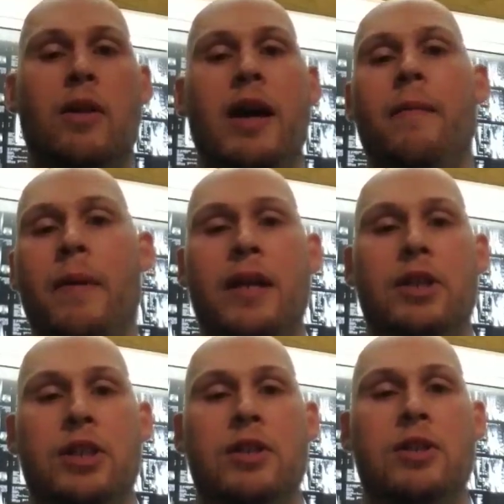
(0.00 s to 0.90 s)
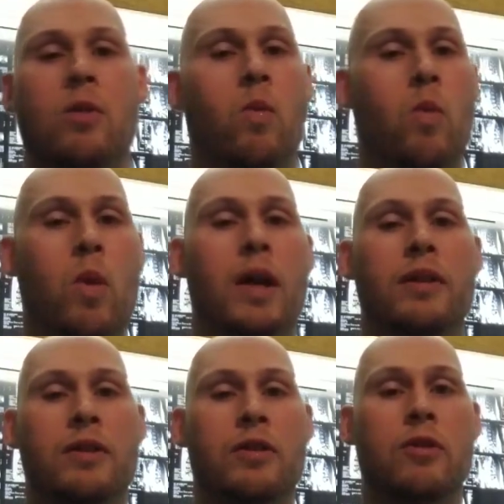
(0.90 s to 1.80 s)
But a lot of patients
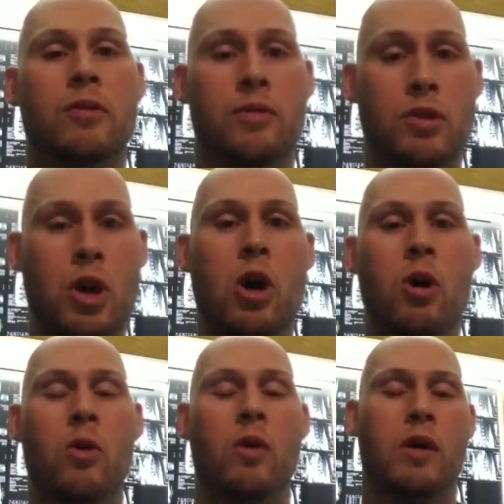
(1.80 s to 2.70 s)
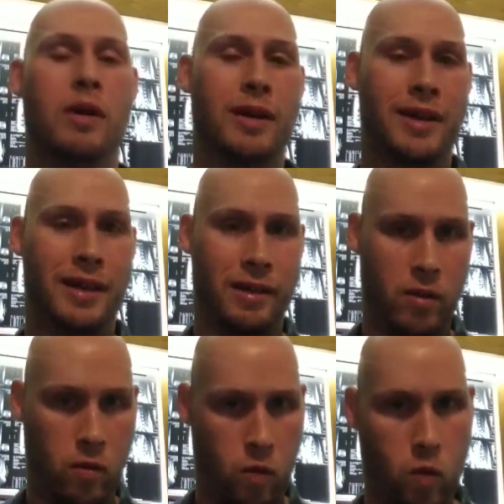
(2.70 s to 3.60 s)
want you to know
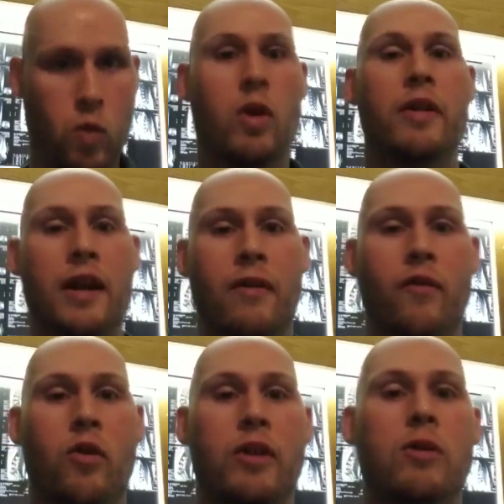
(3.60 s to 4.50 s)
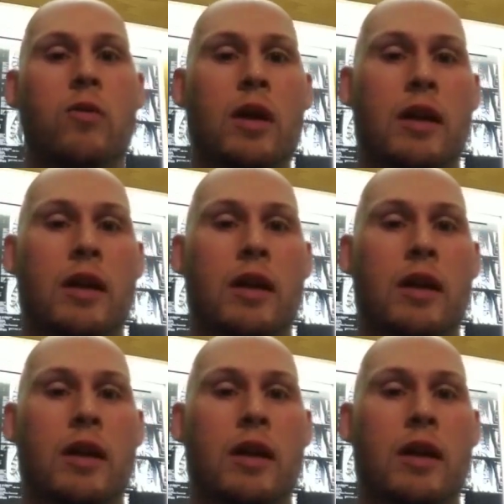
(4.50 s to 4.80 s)
we're there for you.